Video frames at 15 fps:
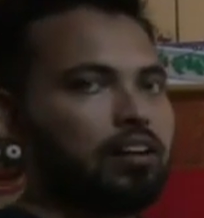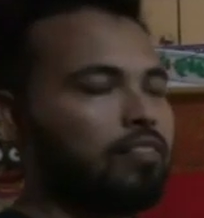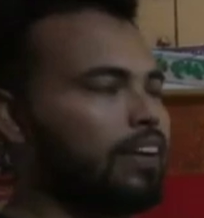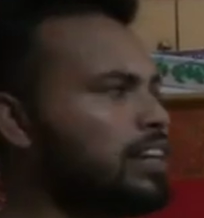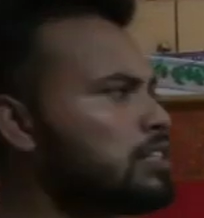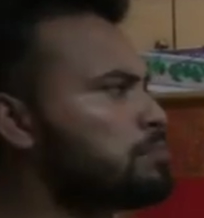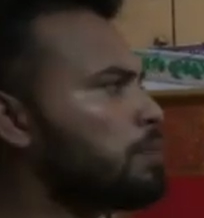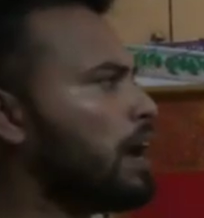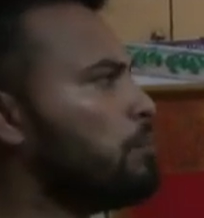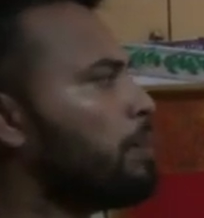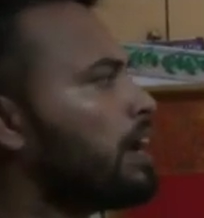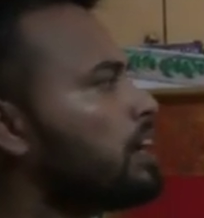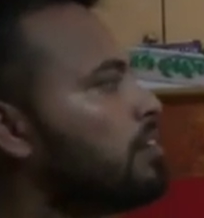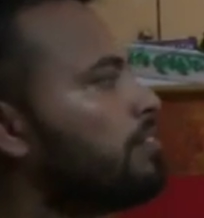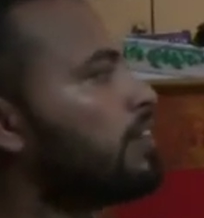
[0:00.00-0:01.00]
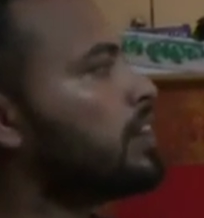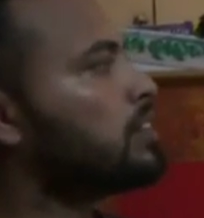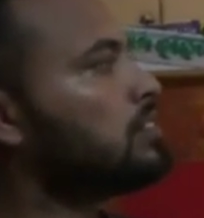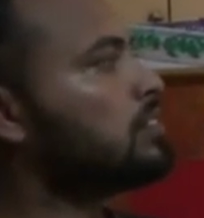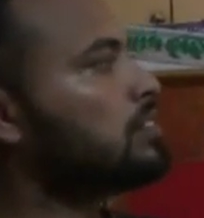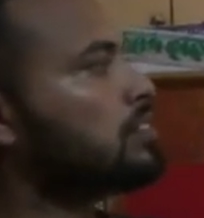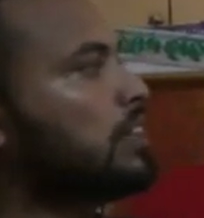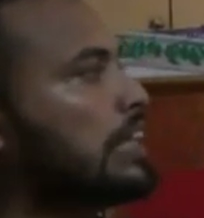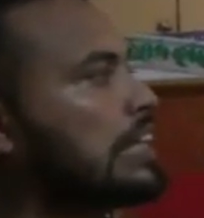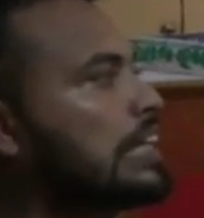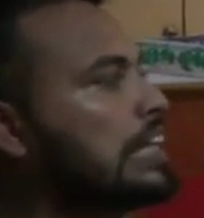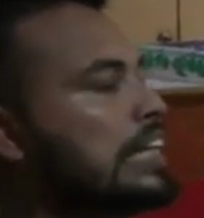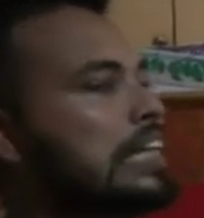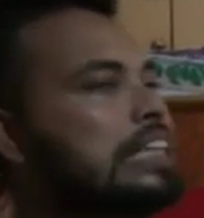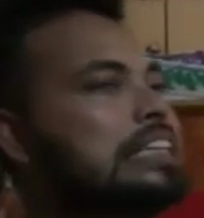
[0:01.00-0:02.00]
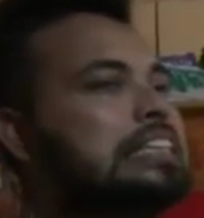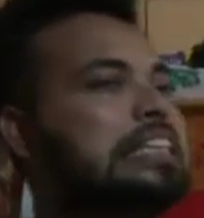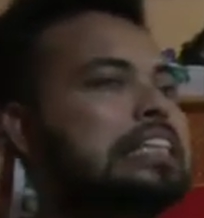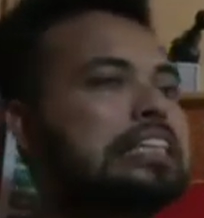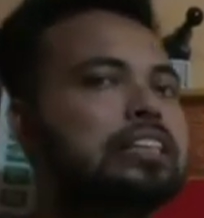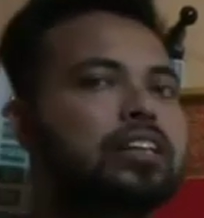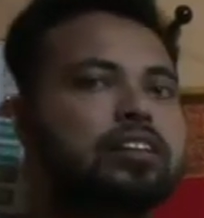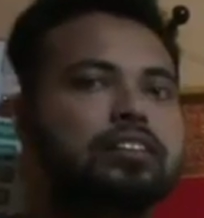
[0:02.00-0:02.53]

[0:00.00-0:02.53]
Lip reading: What is biomagnification? The increase in the